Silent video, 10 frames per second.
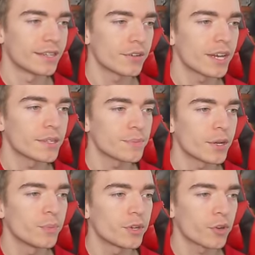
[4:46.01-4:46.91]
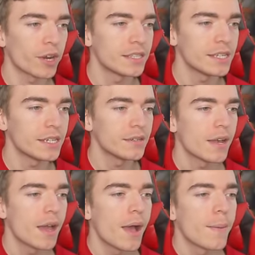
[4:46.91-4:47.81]
Now, you guys might call me crazy,
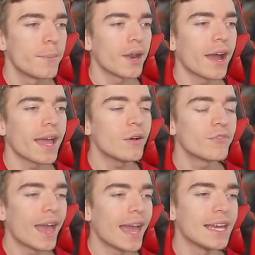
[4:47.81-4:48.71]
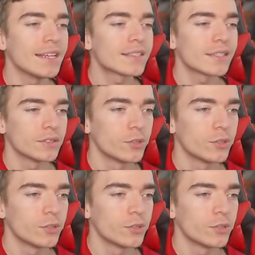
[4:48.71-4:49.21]
but I have 8